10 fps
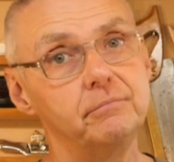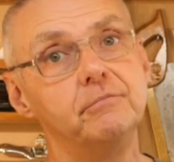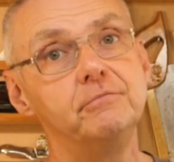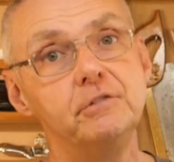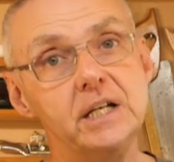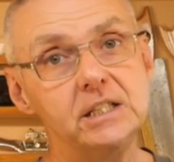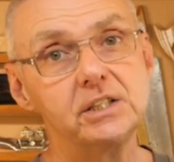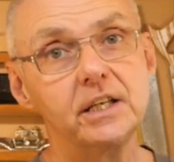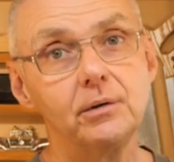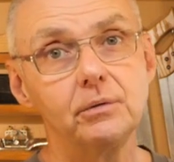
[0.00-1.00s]
Really
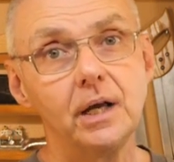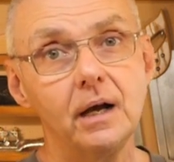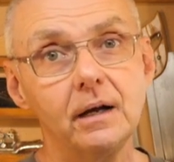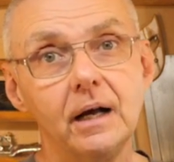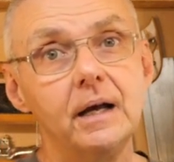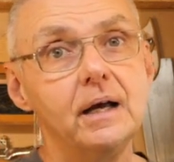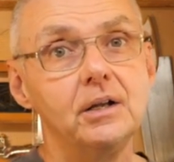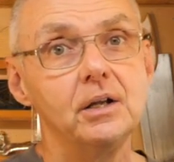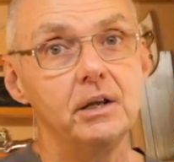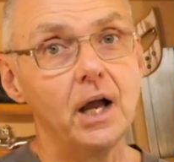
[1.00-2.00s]
skilled young
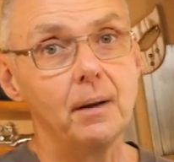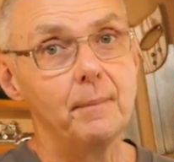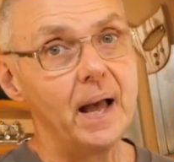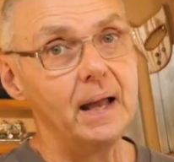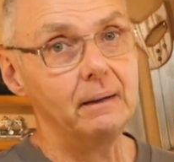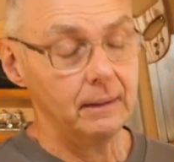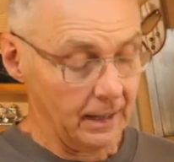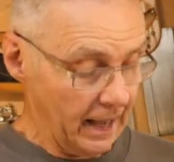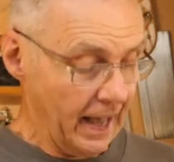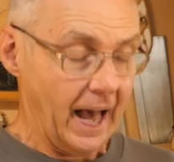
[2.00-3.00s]
man.
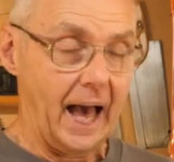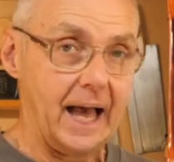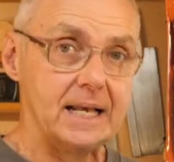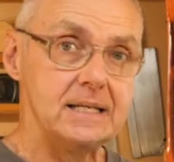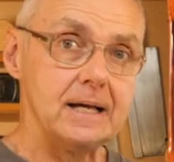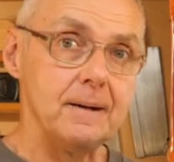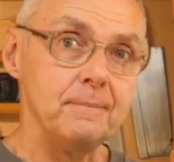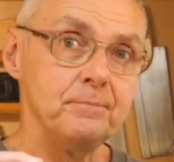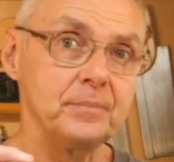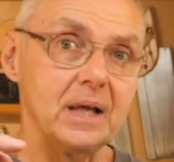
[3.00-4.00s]
And
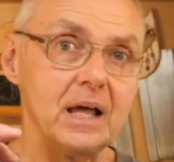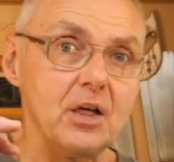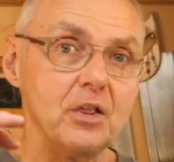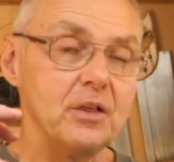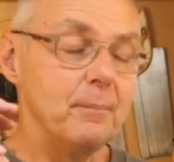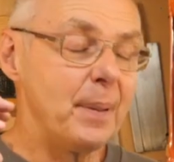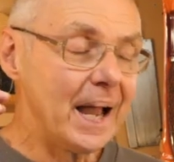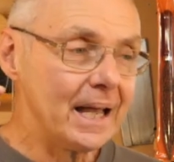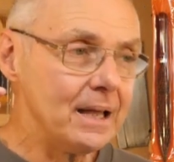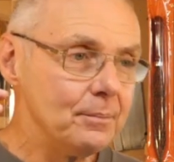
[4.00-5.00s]
the
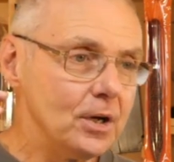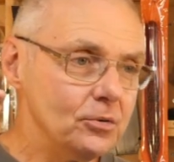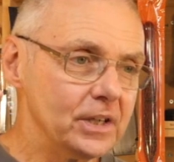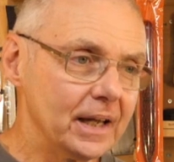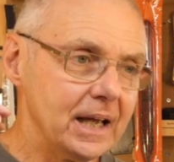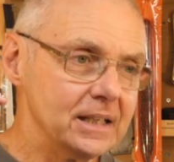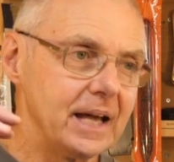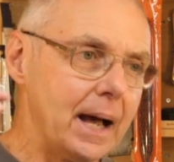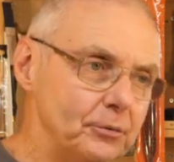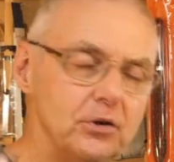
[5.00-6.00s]
backing music is
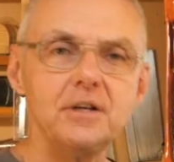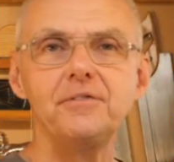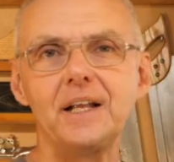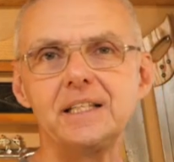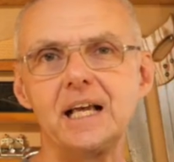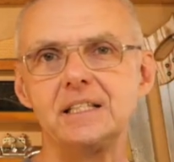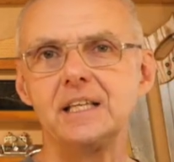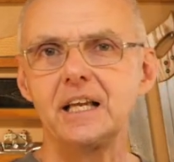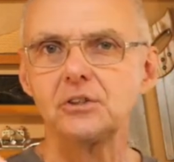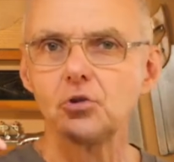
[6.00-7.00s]
absolutely
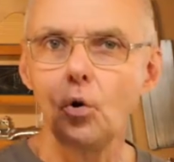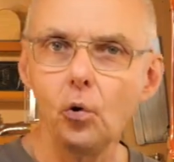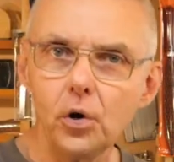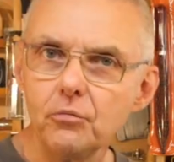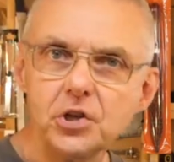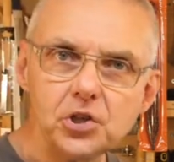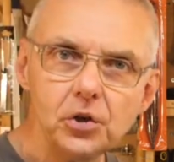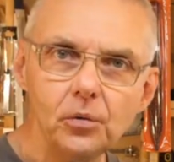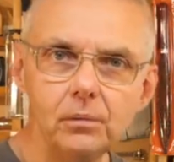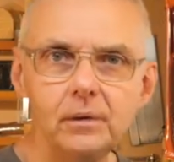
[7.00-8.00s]
fantastic. It's all
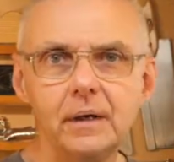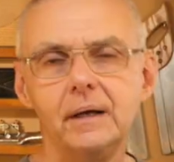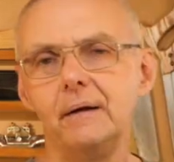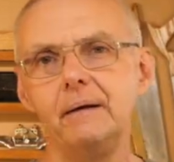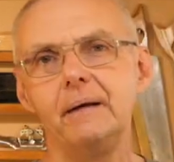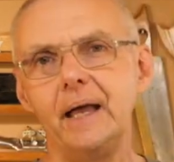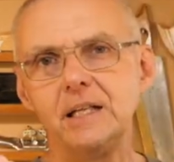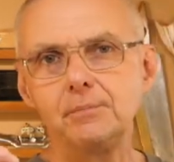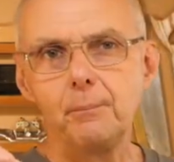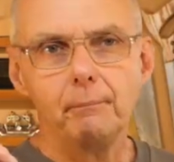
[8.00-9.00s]
original.
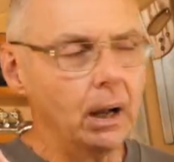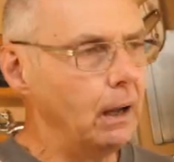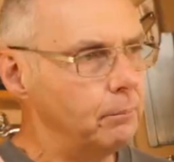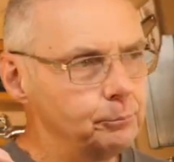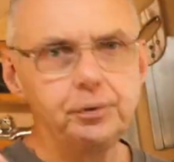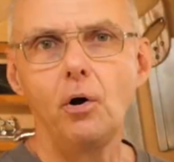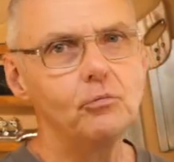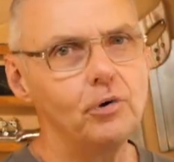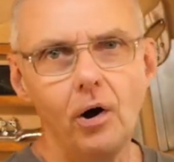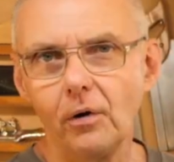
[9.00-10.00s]
It's prog
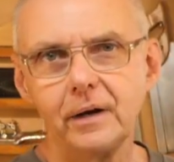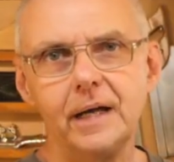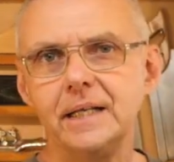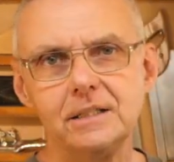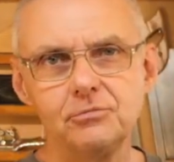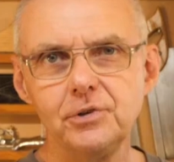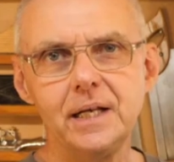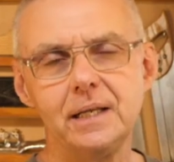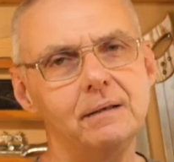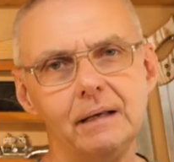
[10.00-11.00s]
rock at
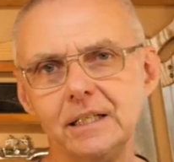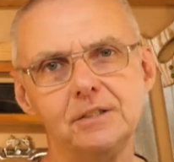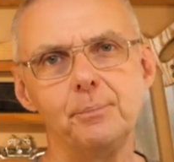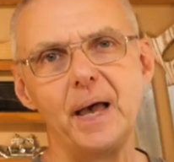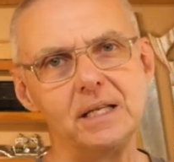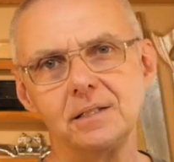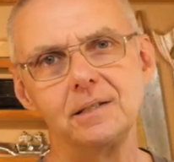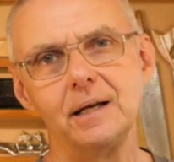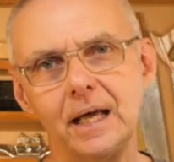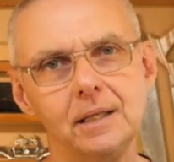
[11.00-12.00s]
its
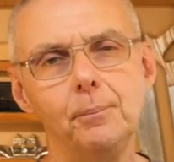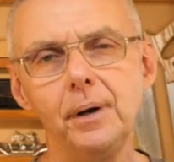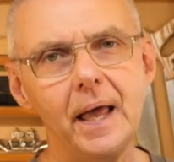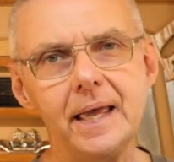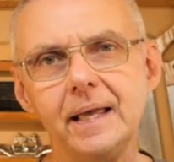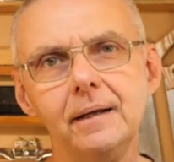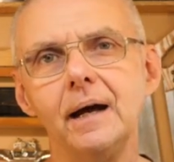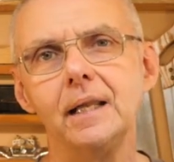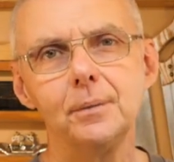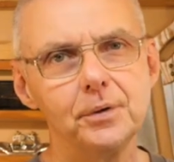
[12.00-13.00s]
best, and the playing
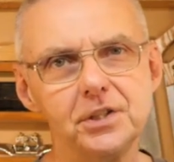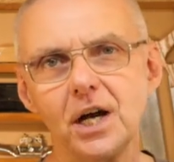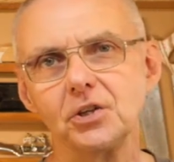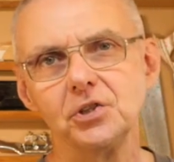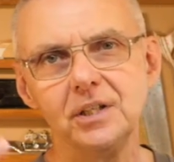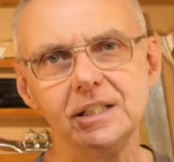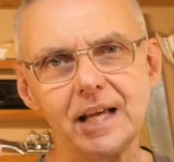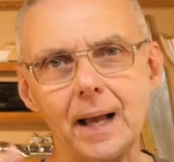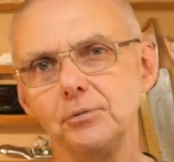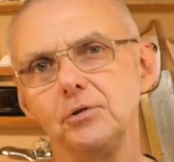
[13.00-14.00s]
and the production is
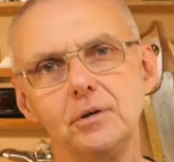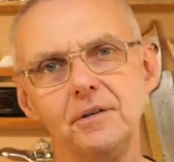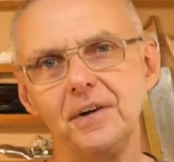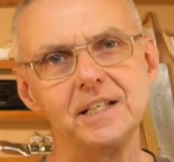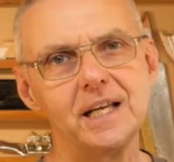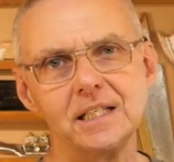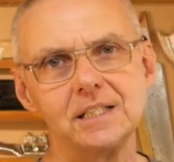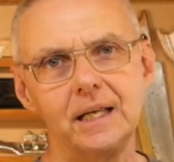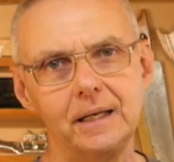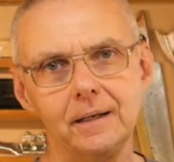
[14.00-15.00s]
absolutely
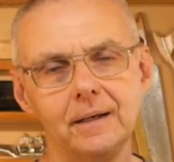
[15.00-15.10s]
fantastic.